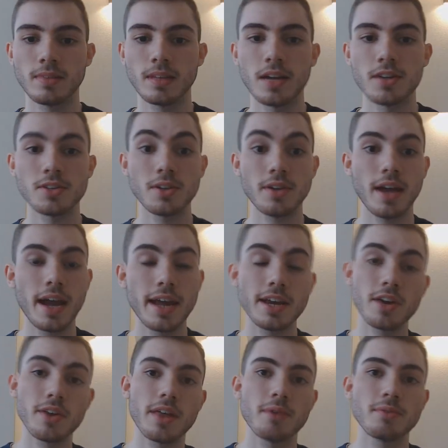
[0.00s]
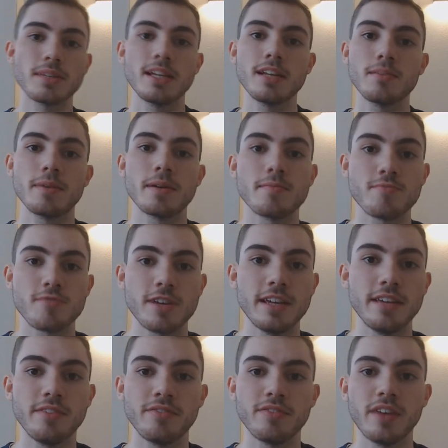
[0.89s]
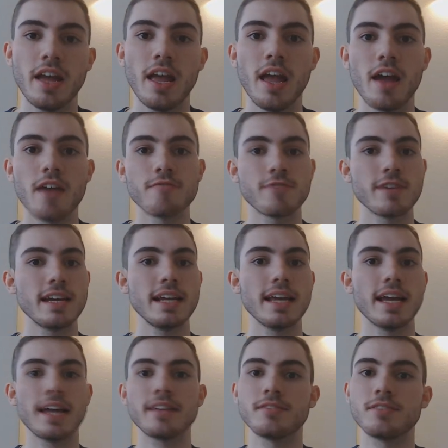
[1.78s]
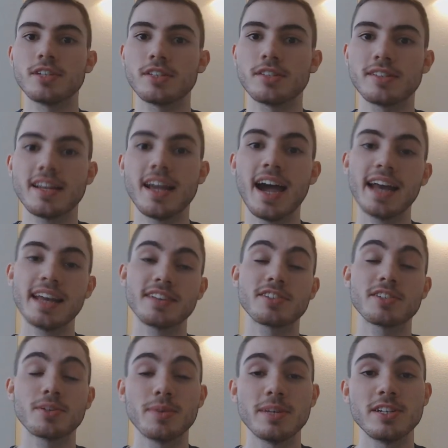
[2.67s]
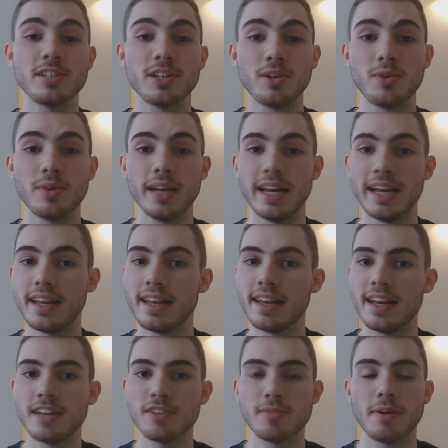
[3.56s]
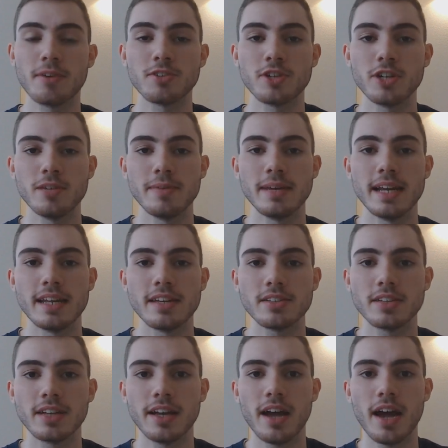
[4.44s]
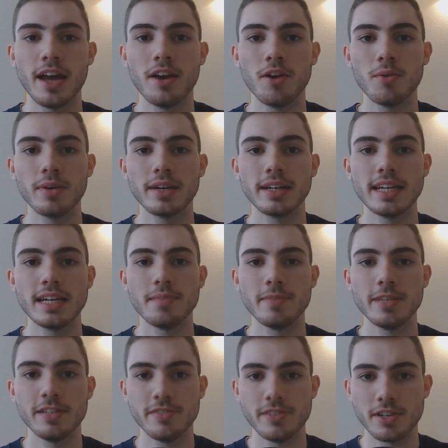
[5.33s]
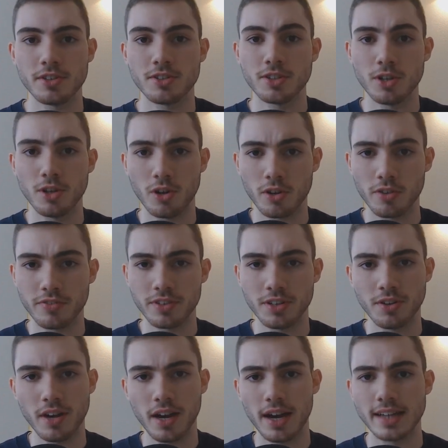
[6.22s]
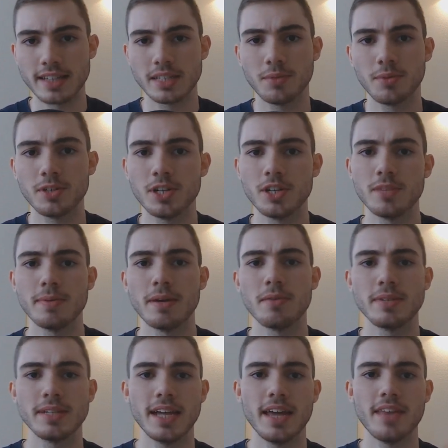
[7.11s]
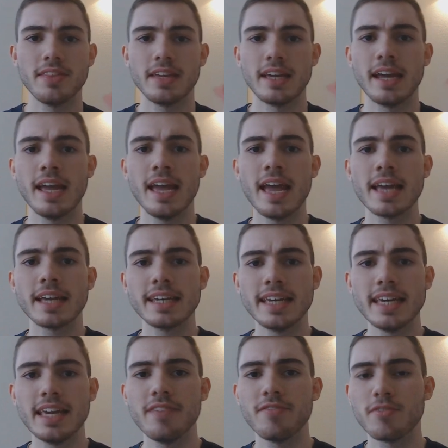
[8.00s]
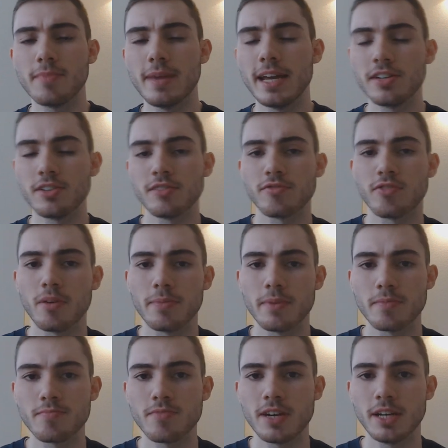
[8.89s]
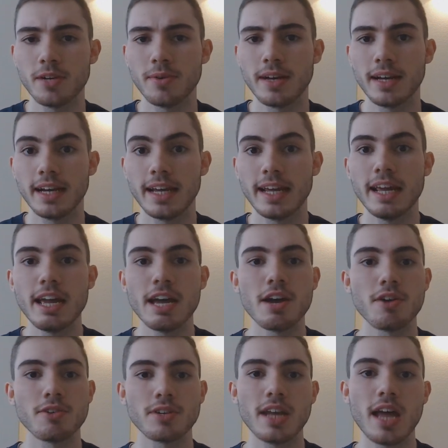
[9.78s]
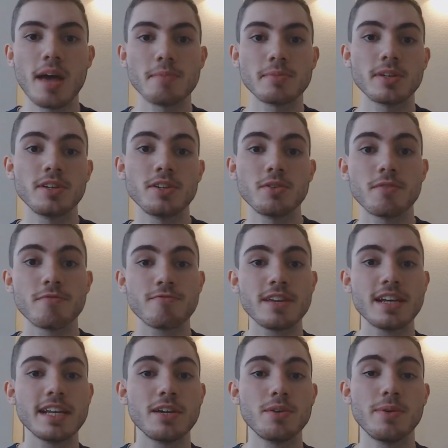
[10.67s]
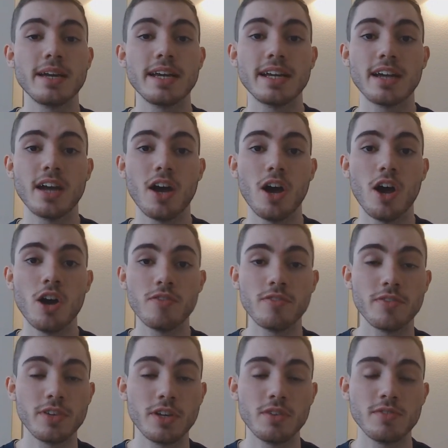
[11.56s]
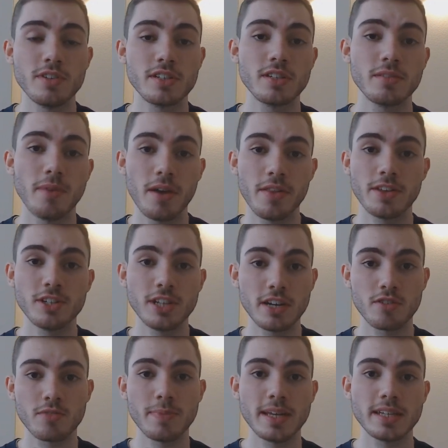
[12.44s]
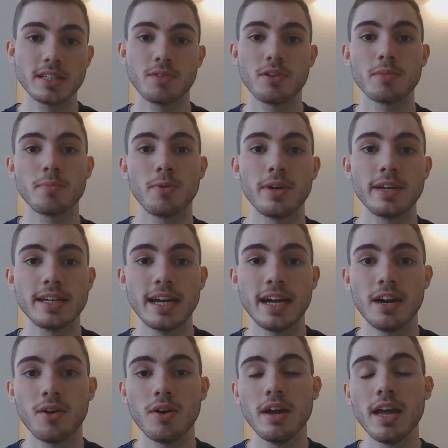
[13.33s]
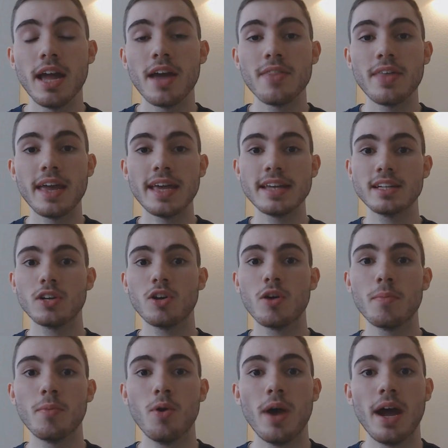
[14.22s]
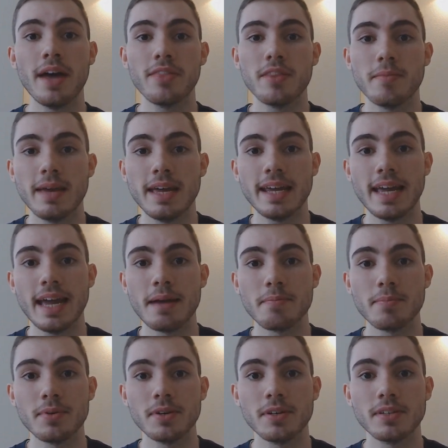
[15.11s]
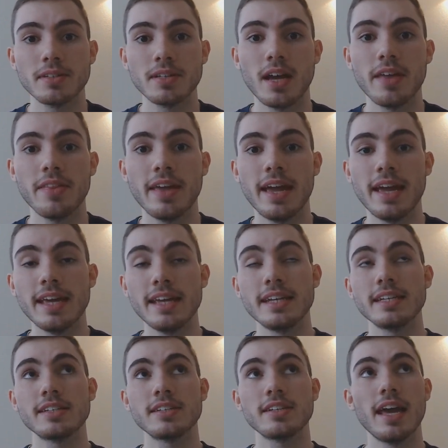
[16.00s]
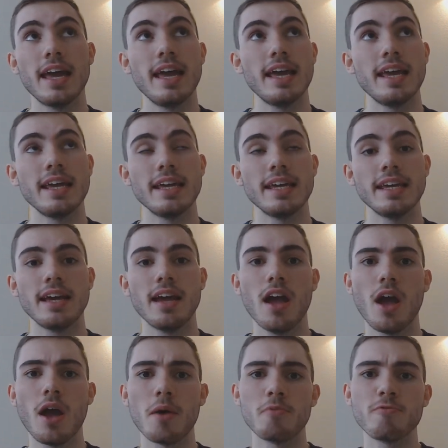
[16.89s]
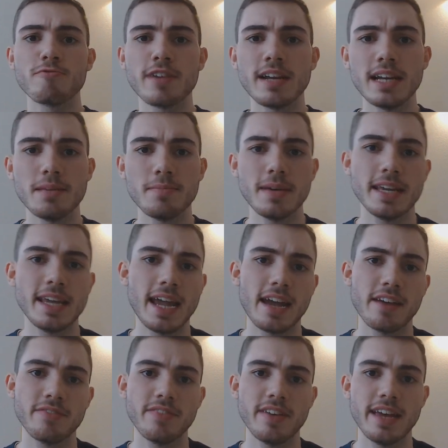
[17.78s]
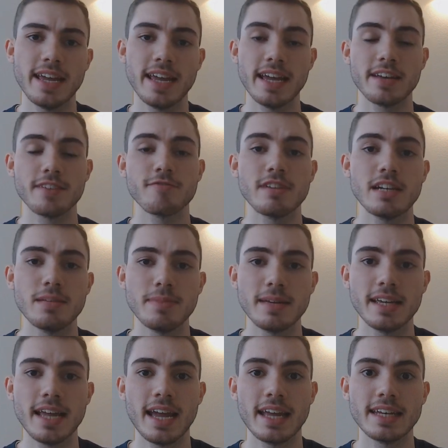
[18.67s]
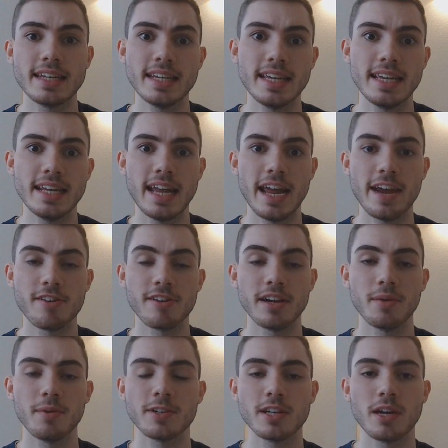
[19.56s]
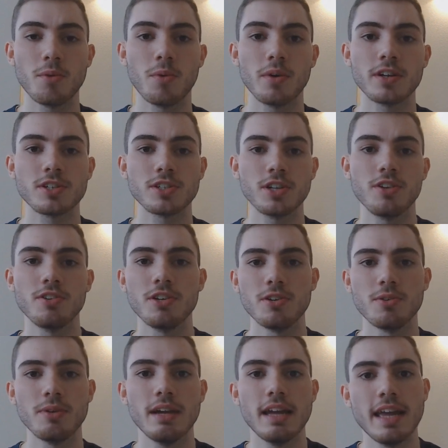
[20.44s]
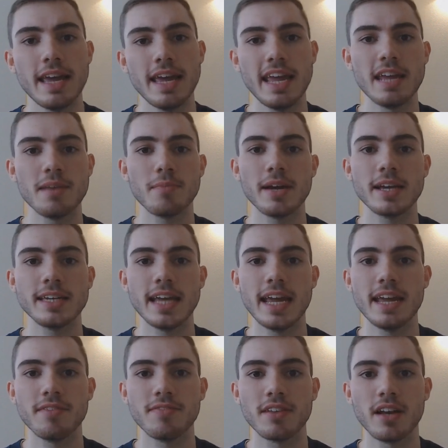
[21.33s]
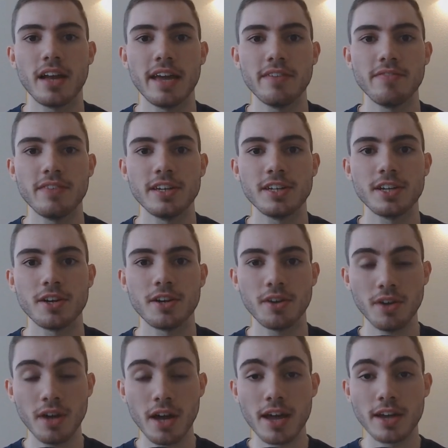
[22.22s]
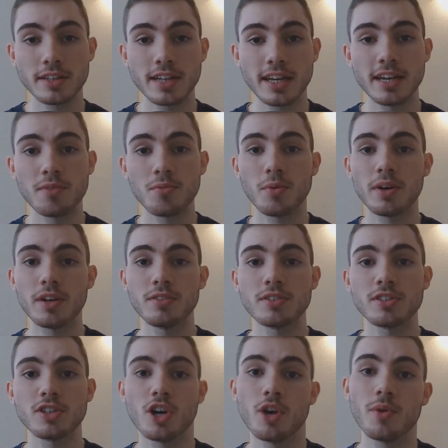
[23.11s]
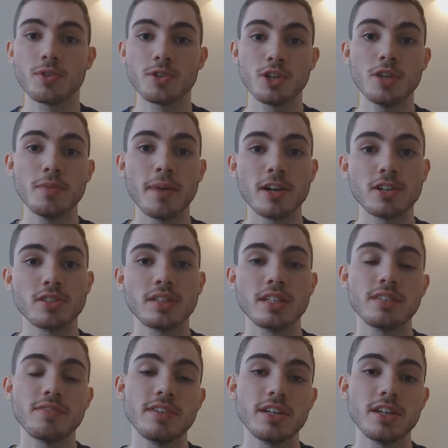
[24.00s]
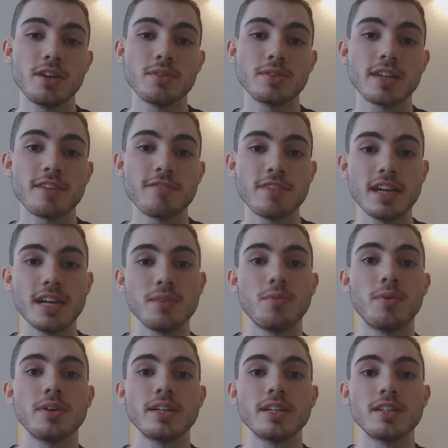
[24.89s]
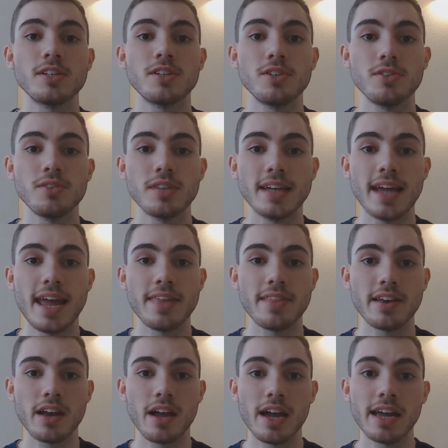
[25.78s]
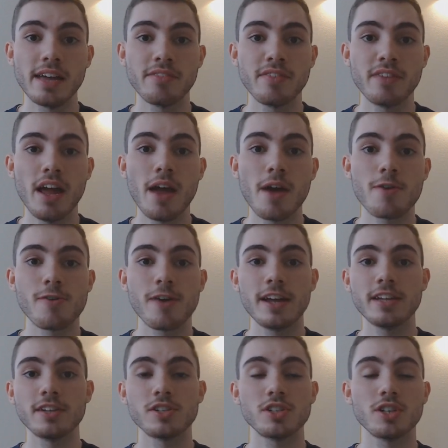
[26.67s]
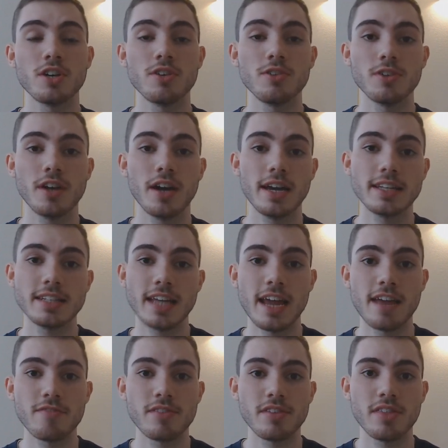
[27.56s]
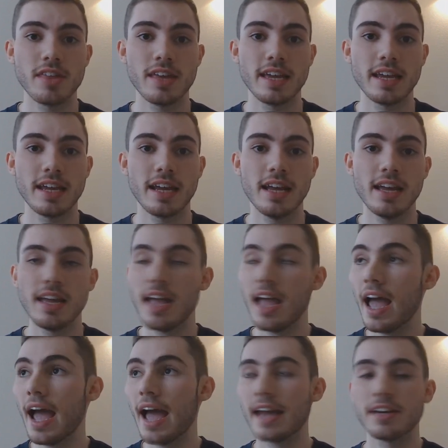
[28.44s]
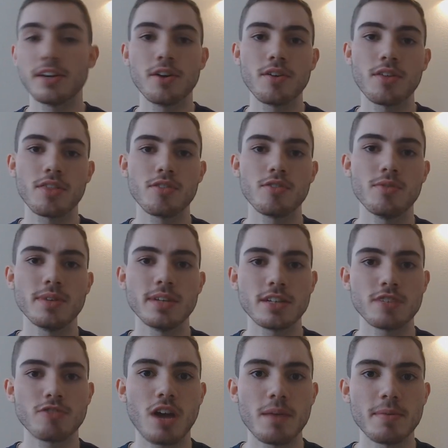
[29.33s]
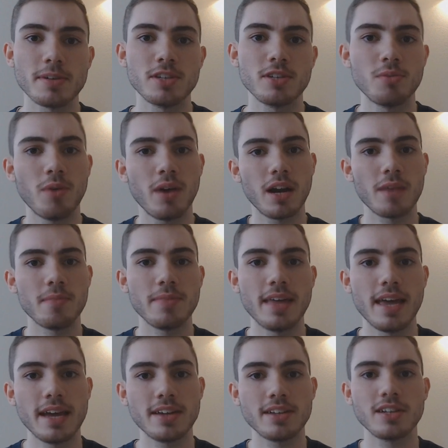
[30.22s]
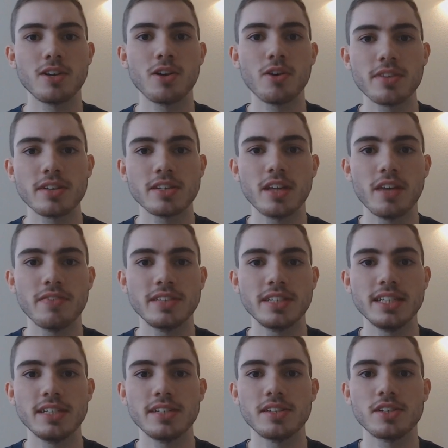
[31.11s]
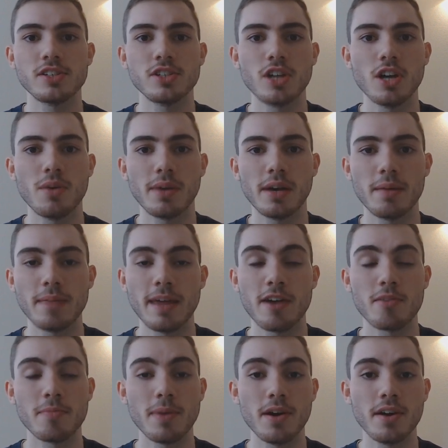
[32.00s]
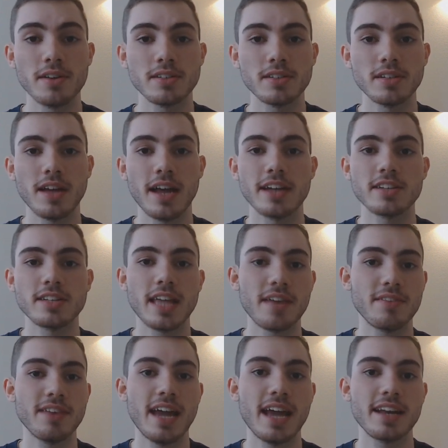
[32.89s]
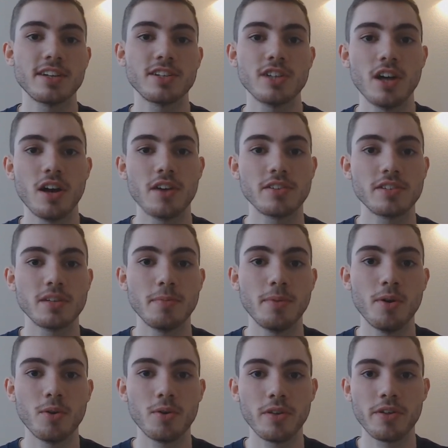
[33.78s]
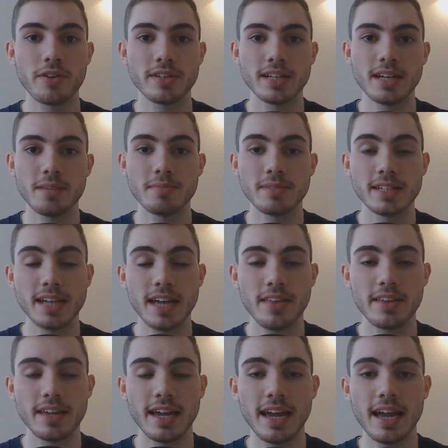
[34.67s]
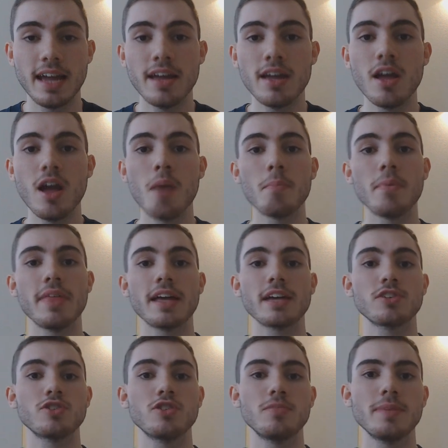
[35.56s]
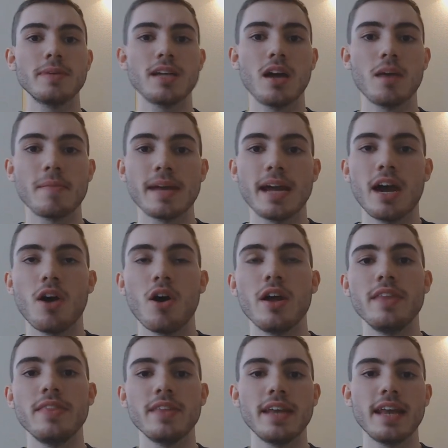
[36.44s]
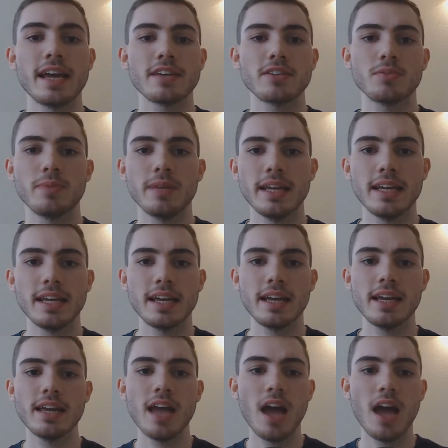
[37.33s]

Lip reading: So yeah, I know that was a little bit brief. Really, I just kind of squidged it all in literally about 2 minutes, because I don't want to keep these videos too long for you guys. I want you to be able to get the key information from them pretty quickly. So now I'm just going to do a really quick overview of just some other general bits I want to point out. There is a lot more at the main campus. There is a really big cafe and a really big canteen area, which I want to show you in my day of the life video, because I didn't want to show too much in this video, because I really wanted to do the day in the life where I can show you guys everything and go through and describe it to you while I'm there, because a lot of the stuff is easy to show when I'm there in person. I just haven't had a chance to put all those clips together yet, but that should be coming out in the next week.